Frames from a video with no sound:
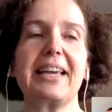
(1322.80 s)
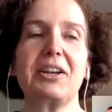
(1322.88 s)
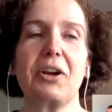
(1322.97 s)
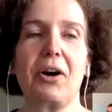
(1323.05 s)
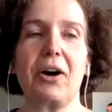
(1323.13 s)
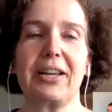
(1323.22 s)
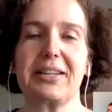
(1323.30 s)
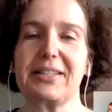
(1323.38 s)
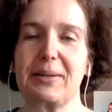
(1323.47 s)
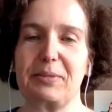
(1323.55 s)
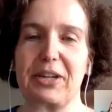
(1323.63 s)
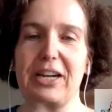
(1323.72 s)
cannot
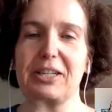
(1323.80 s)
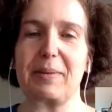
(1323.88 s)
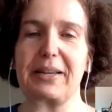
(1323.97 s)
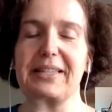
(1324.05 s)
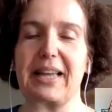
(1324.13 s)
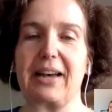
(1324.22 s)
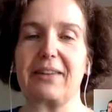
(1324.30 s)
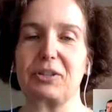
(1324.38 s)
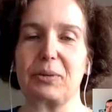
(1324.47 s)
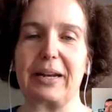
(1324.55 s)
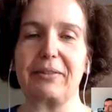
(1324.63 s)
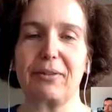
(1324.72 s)
subject myself
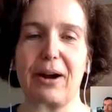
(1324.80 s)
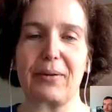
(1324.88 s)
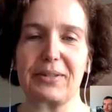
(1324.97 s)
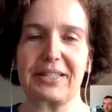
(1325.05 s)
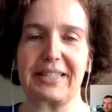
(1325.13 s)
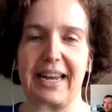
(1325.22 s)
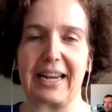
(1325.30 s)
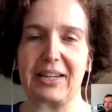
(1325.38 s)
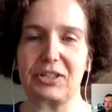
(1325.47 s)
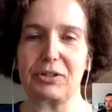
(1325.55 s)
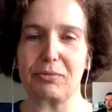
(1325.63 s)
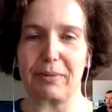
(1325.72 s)
24 hours a day
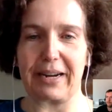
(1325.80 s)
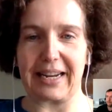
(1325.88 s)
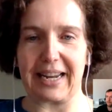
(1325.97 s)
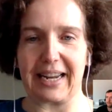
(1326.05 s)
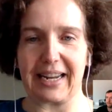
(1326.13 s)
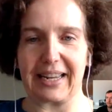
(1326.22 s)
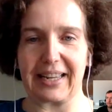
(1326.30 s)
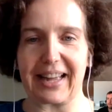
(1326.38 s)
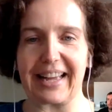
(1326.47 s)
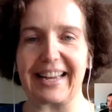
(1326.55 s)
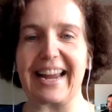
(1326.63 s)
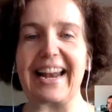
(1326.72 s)
to reading
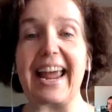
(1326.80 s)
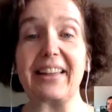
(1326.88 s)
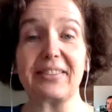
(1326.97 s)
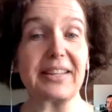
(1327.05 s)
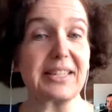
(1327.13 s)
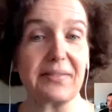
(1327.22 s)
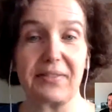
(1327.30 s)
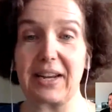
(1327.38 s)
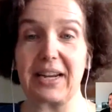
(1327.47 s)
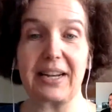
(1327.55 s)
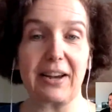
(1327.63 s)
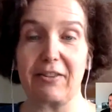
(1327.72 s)
an endless
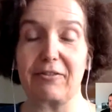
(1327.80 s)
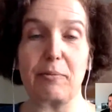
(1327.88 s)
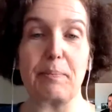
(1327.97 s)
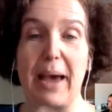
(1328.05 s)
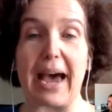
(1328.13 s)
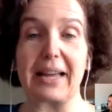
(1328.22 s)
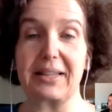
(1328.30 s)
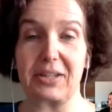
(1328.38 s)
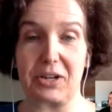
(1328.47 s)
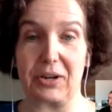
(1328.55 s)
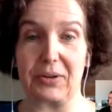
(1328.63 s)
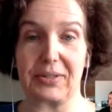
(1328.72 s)
feed of bad
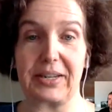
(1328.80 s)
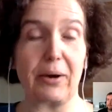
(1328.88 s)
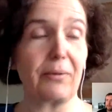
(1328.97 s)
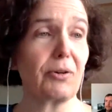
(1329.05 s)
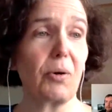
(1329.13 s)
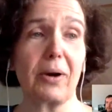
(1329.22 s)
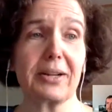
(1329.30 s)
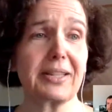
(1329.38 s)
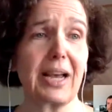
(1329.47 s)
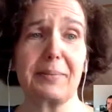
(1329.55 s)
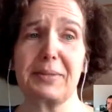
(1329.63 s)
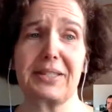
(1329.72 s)
news. Now, of course,
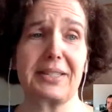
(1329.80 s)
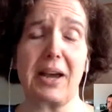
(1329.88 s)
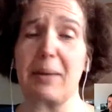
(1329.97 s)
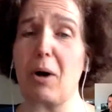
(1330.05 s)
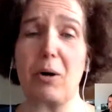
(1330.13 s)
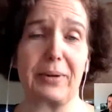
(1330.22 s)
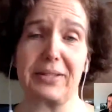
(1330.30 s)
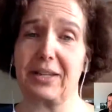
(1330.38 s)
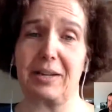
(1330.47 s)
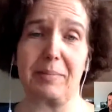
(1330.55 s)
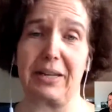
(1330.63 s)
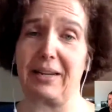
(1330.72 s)
I'm always going
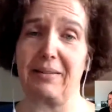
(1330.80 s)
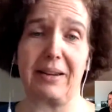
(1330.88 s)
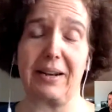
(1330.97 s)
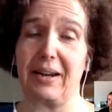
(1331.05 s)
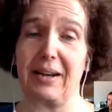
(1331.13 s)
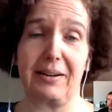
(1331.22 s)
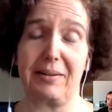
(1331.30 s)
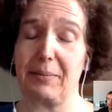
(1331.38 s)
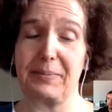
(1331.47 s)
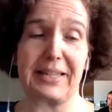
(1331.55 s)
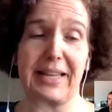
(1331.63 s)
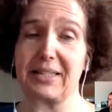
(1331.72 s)
to be an
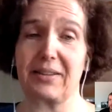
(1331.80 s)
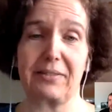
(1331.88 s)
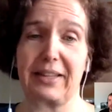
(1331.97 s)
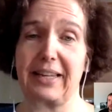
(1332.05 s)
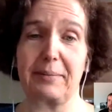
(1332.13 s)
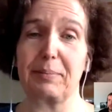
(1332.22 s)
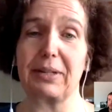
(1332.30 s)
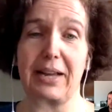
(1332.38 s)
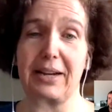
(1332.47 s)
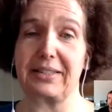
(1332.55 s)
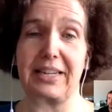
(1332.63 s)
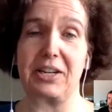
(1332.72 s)
obsessively
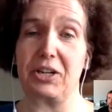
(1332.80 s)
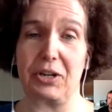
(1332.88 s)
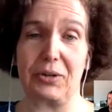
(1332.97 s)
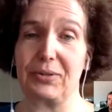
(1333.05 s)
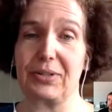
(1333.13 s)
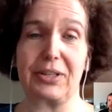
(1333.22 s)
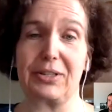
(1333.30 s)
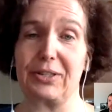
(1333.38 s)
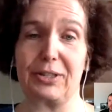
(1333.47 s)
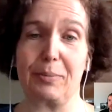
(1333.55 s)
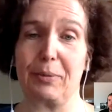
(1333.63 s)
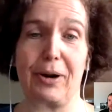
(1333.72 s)
plugged in news
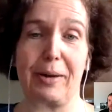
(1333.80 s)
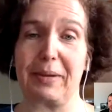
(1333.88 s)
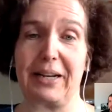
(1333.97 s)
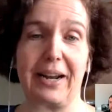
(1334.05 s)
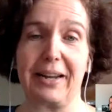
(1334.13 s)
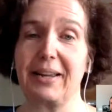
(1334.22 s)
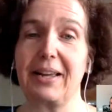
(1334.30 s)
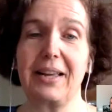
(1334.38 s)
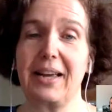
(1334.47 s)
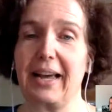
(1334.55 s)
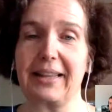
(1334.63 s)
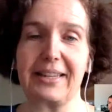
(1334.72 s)
consumer. I mean, I
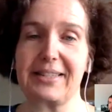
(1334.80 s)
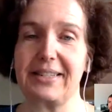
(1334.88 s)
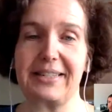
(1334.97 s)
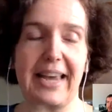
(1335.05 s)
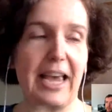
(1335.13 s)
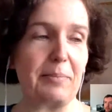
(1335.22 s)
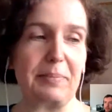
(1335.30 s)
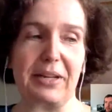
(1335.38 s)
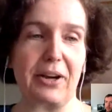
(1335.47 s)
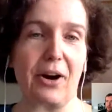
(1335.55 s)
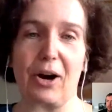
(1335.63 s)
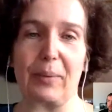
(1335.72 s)
listen to
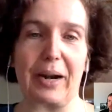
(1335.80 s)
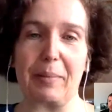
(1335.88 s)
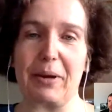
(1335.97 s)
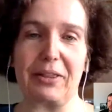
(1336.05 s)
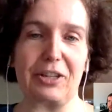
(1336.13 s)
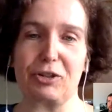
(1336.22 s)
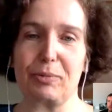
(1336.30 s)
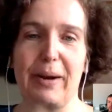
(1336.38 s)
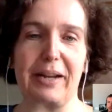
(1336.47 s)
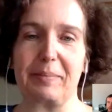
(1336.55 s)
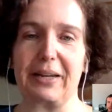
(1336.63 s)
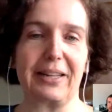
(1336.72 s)
NPR when I'm on the
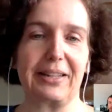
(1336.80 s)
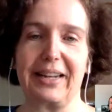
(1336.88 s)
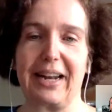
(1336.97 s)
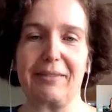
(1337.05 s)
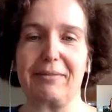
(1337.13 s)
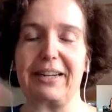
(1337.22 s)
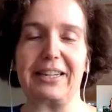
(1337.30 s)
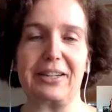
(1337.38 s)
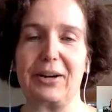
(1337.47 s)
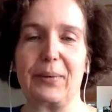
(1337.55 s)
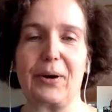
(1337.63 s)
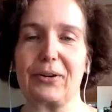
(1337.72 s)
treadmill, and I read, you
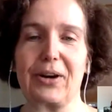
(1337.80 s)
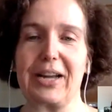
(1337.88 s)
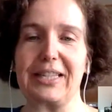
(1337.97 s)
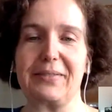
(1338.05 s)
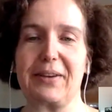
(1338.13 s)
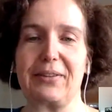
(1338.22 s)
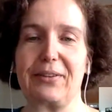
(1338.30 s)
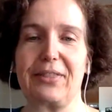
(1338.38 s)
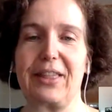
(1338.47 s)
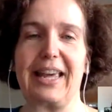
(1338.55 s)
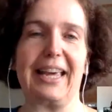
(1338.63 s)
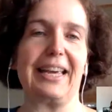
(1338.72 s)
know, all kinds of other
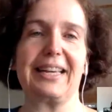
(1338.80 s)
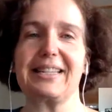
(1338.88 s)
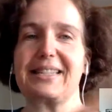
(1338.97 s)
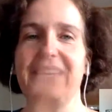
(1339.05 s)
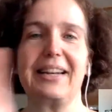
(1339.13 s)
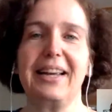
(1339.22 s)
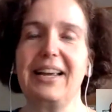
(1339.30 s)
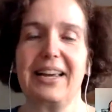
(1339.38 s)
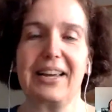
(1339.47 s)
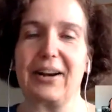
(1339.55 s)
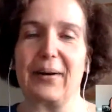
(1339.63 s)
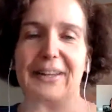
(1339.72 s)
things. And,
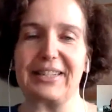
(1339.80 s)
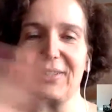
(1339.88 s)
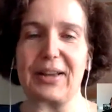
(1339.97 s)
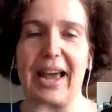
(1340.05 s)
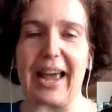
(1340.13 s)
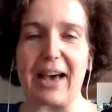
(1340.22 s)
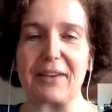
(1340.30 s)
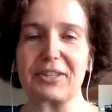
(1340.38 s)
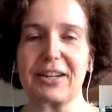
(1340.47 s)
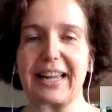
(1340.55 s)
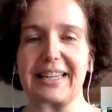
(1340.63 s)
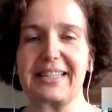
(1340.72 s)
you know, I have sort
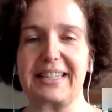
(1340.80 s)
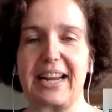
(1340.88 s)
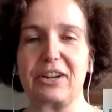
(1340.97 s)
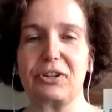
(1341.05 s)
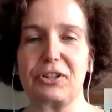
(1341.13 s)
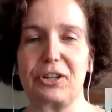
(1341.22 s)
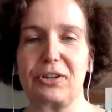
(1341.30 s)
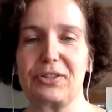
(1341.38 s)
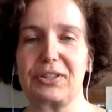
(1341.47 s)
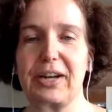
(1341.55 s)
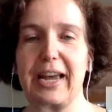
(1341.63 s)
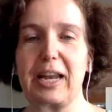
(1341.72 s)
of like a standard news
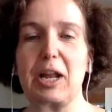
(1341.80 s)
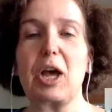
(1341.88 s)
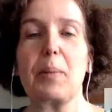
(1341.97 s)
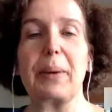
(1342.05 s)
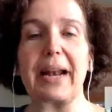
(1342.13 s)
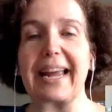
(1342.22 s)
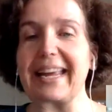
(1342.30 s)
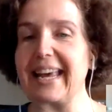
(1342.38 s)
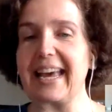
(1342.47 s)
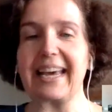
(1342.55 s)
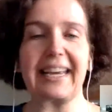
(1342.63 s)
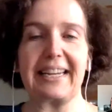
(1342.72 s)
diet, but I
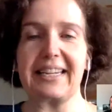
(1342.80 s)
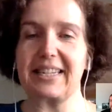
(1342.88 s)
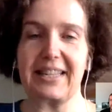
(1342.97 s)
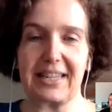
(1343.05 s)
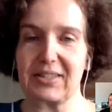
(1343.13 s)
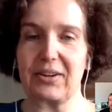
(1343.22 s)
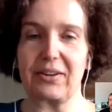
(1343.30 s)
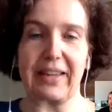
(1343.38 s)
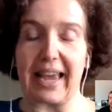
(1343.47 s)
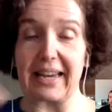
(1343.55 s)
can't get into this sort of